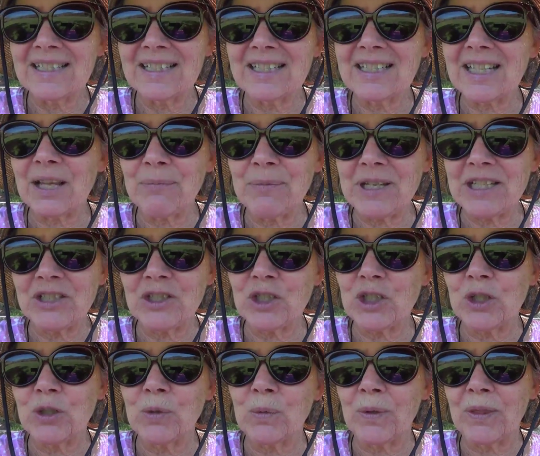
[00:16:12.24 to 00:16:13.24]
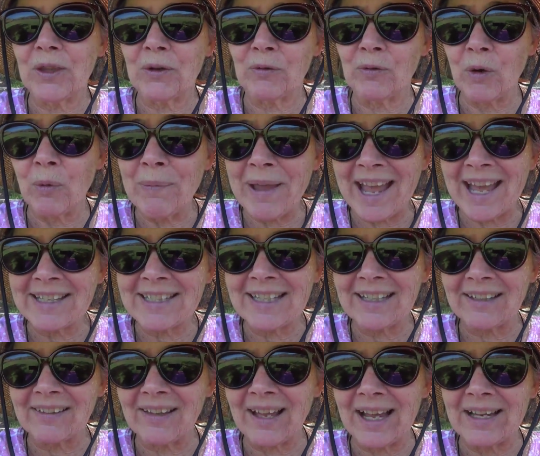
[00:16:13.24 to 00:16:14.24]
Something to do with the
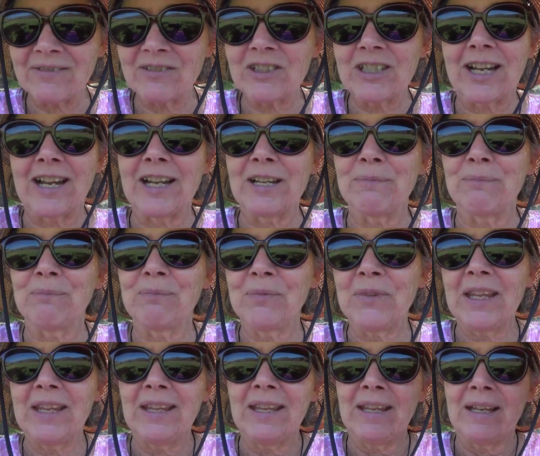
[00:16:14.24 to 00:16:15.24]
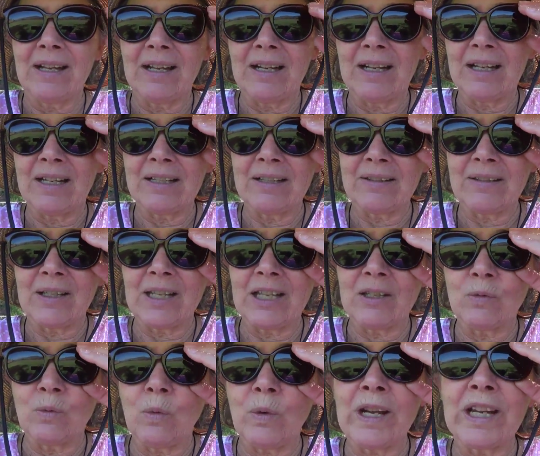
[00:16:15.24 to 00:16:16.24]
romantic lifetime
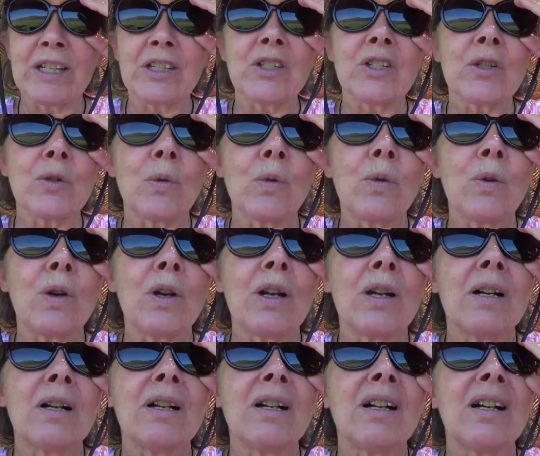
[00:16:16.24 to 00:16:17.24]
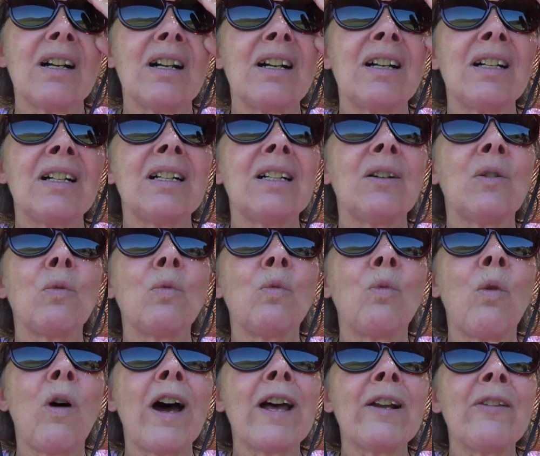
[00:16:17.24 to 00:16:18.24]
in which
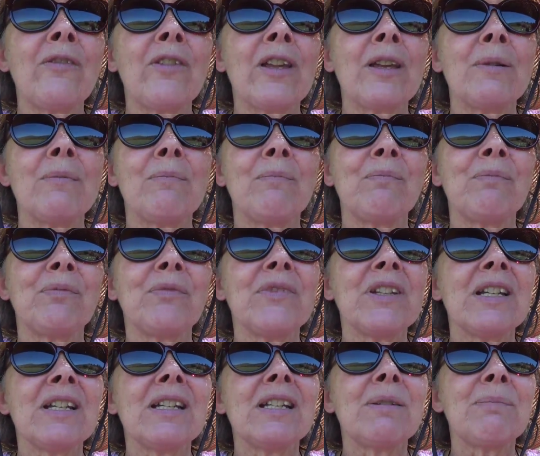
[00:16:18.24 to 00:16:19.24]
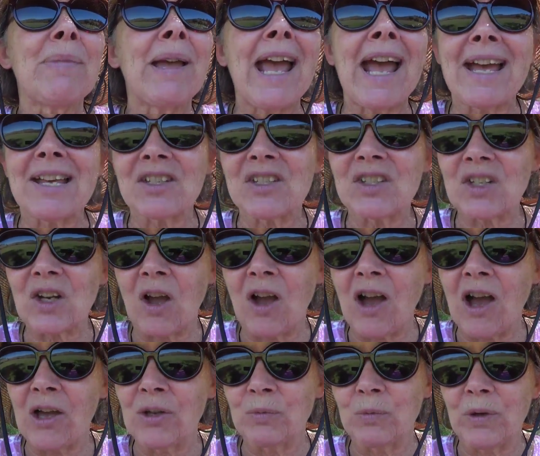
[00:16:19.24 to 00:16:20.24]
one of them passed
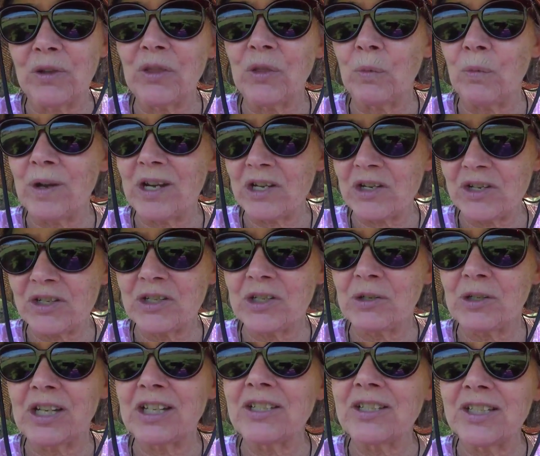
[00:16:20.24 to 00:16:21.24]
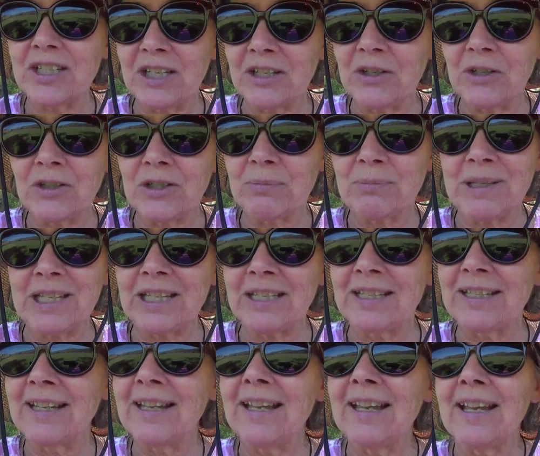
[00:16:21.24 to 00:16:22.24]
on with the wish to continue to
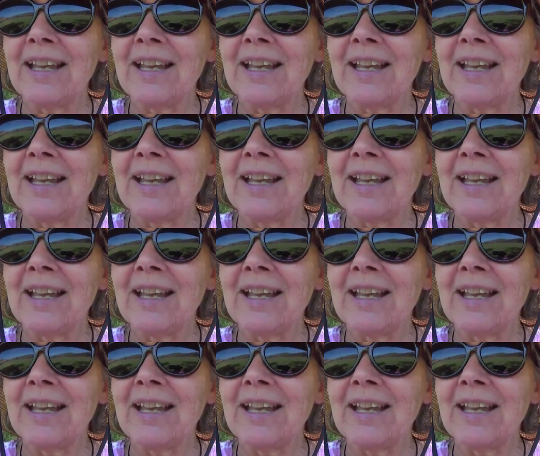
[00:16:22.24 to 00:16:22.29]
be